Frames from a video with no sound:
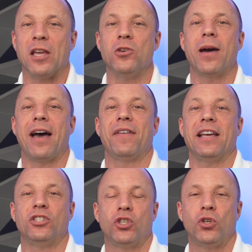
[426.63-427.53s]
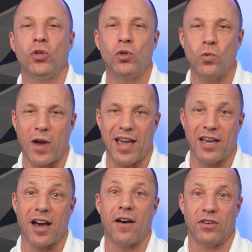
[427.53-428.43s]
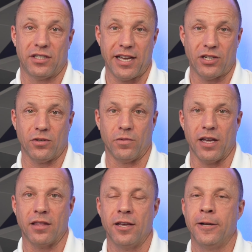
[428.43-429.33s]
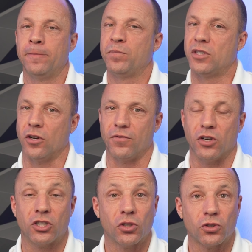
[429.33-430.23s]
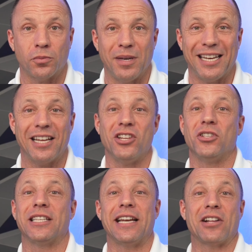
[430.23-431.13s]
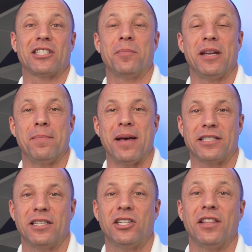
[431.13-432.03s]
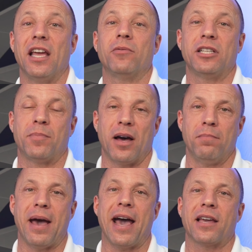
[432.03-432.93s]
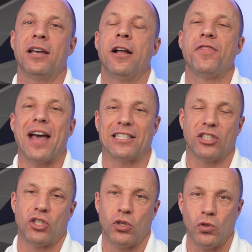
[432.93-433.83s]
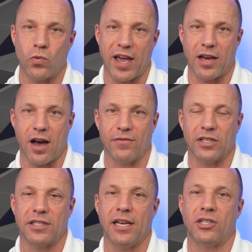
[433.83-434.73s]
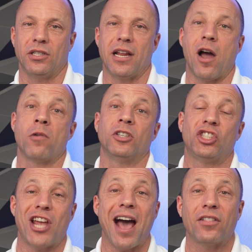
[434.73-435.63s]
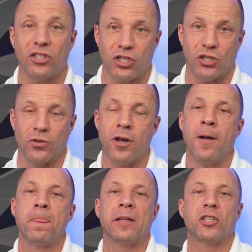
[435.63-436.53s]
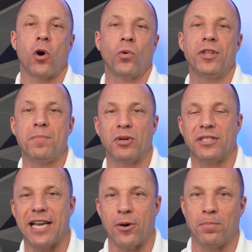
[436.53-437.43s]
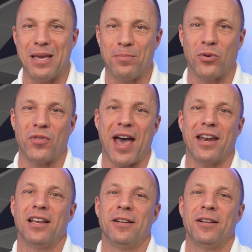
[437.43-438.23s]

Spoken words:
that you have a two-way conversation with. So if you're social media and you send out somebody a message and they respond back, that's a two-way conversation. Now, I would challenge you to only put down people that